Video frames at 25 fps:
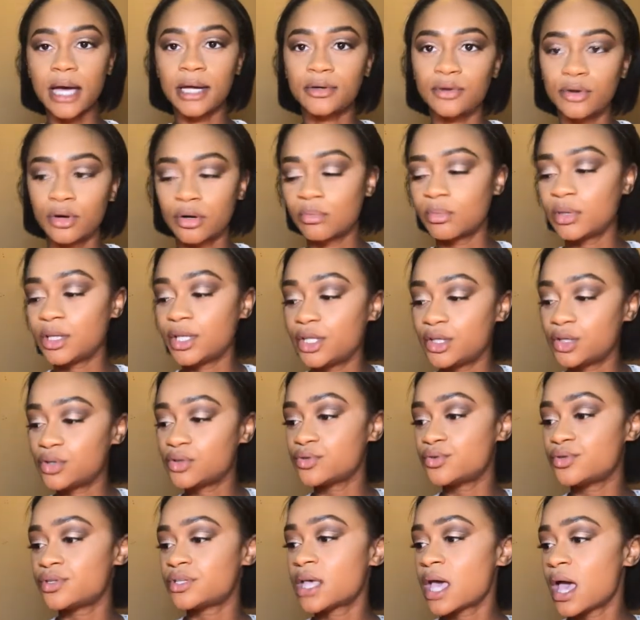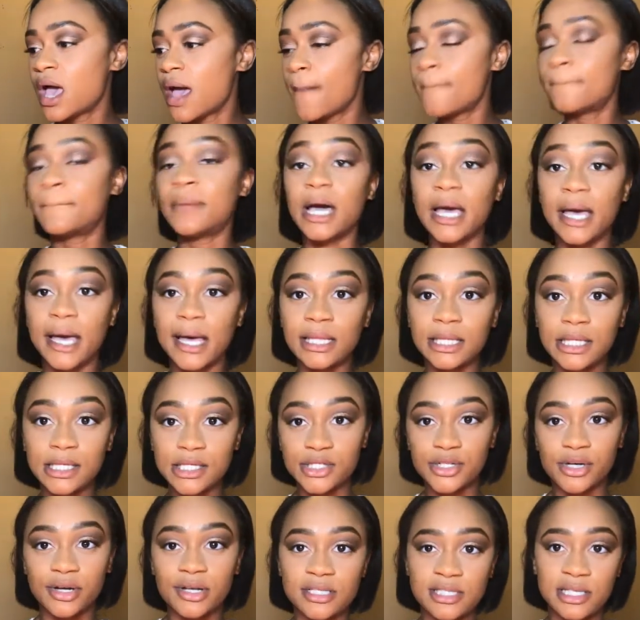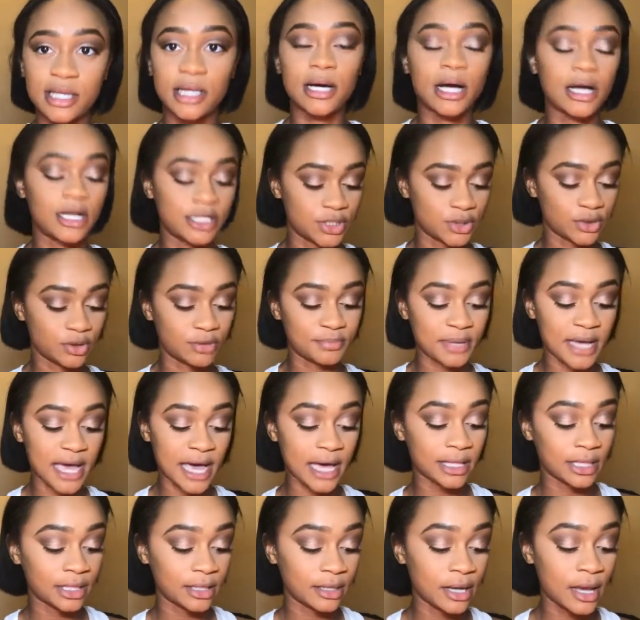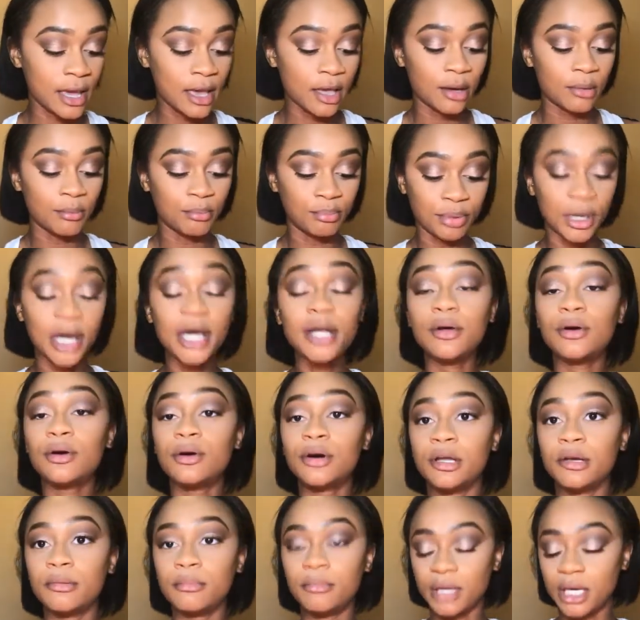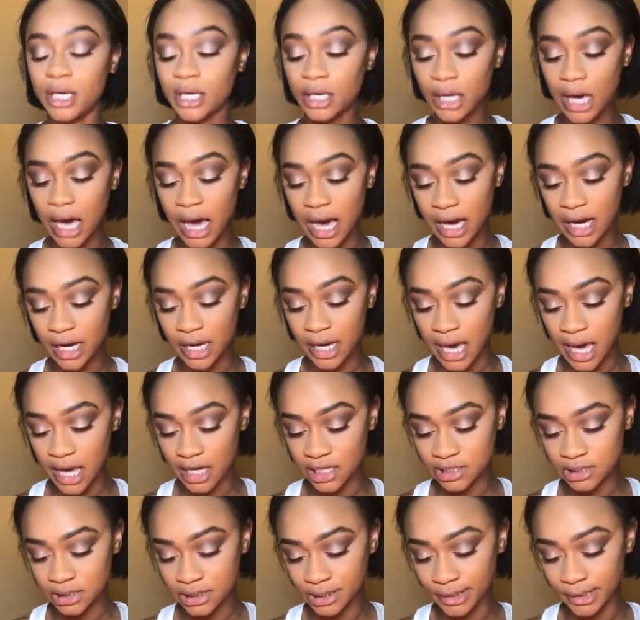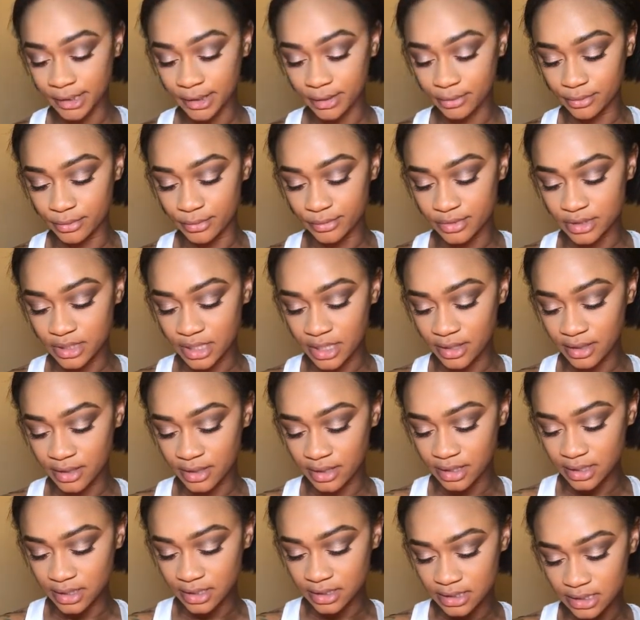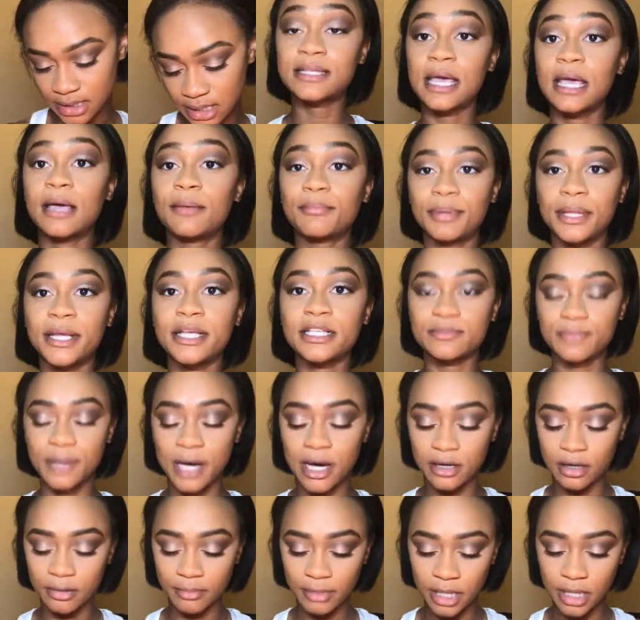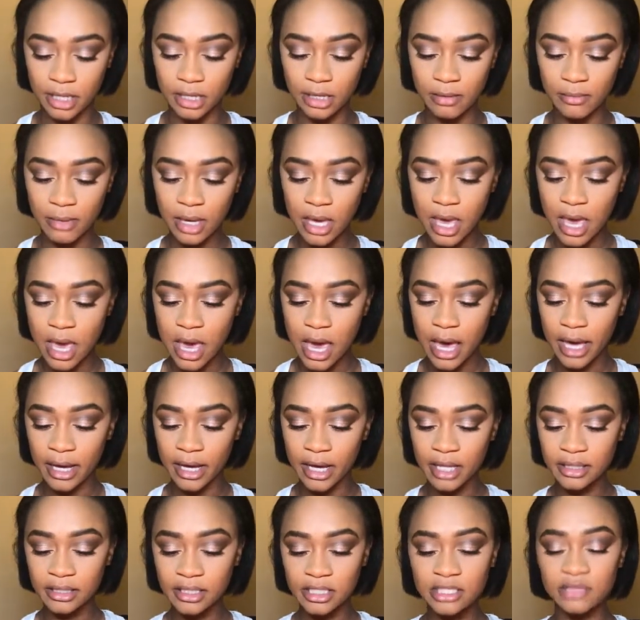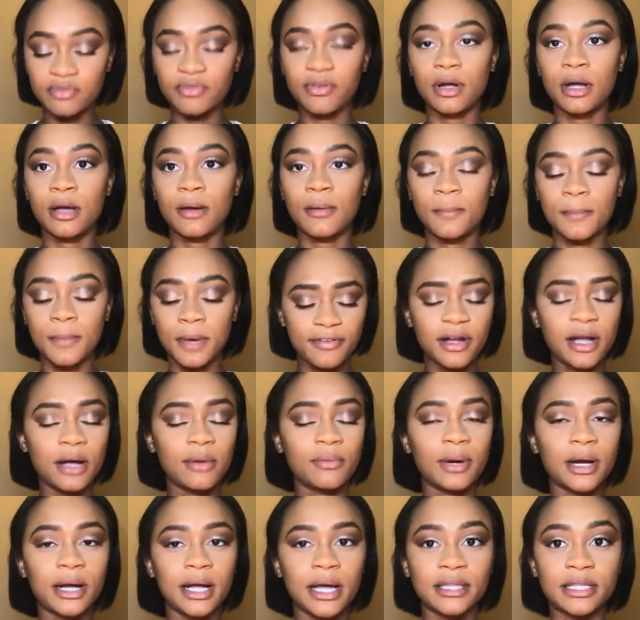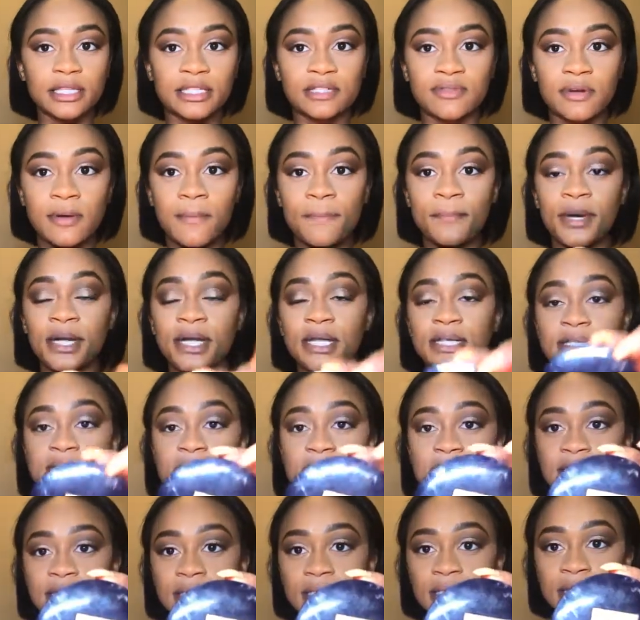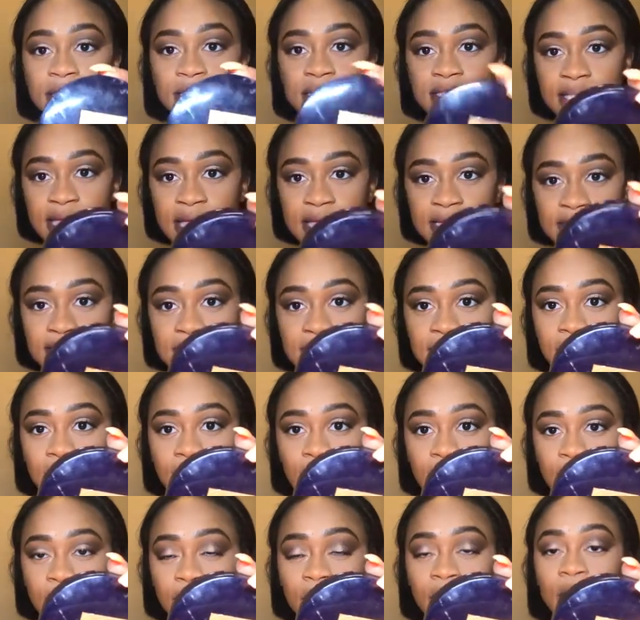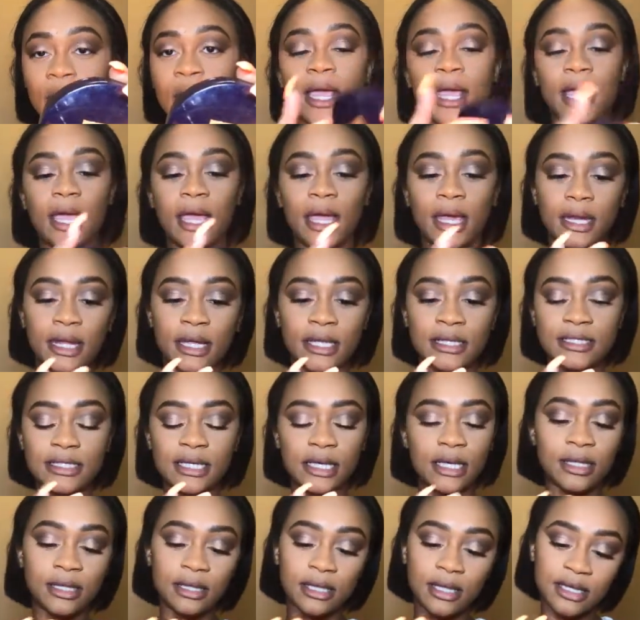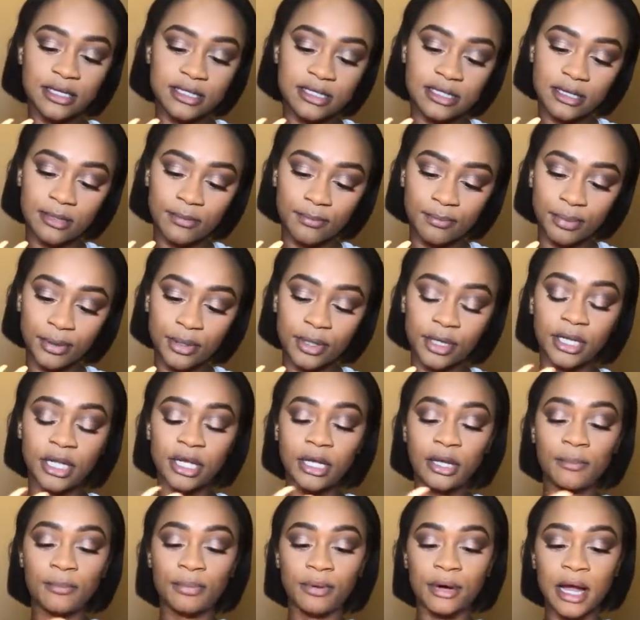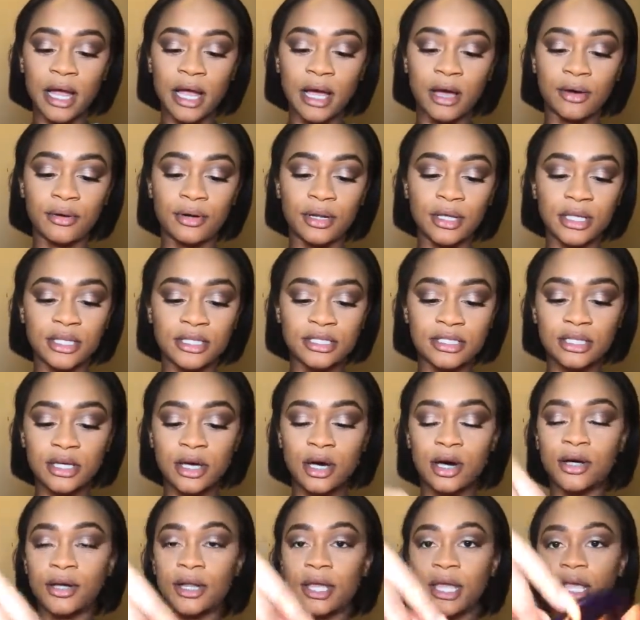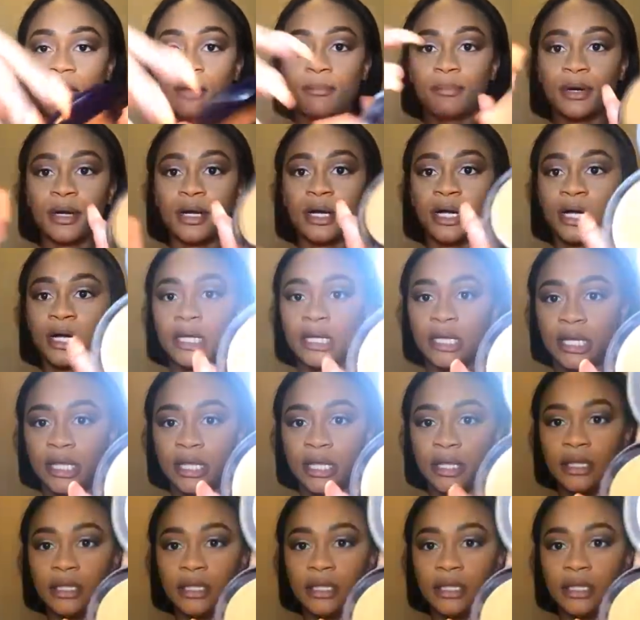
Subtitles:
I normally use my Ellen Tracy contour palette, but on me, I actually use this Stay in Place powder makeup. I got this from, I forgot where I got this from, but it's Estee Lauder, and it's in this pretty brown. It's called Amber Honey.